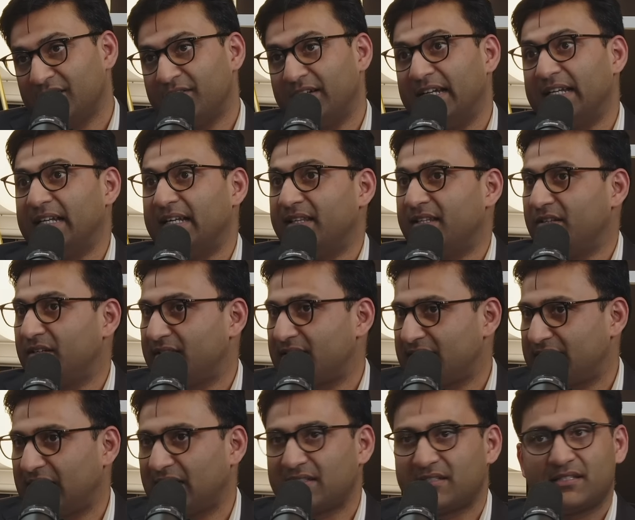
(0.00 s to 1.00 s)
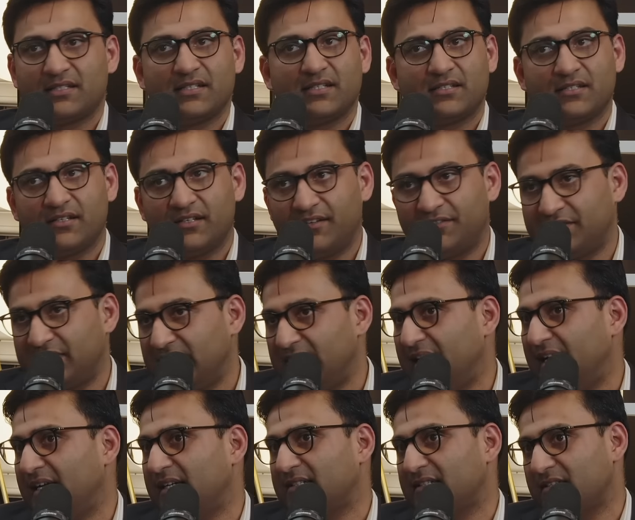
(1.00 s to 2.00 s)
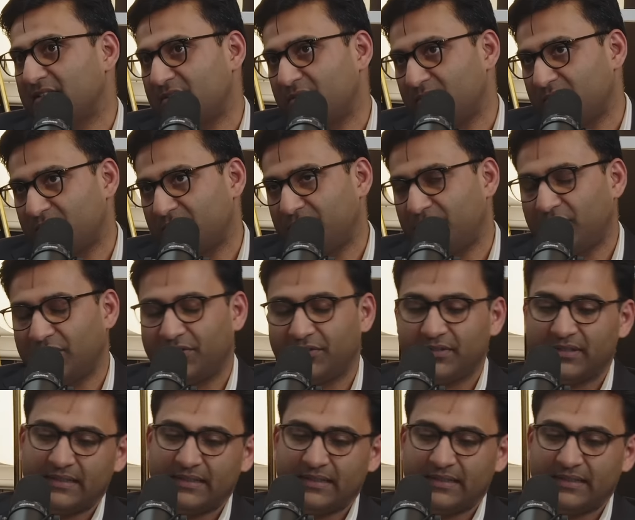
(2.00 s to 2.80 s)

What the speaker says: Right? And you had Celsius, you had FTX, and so on and so forth.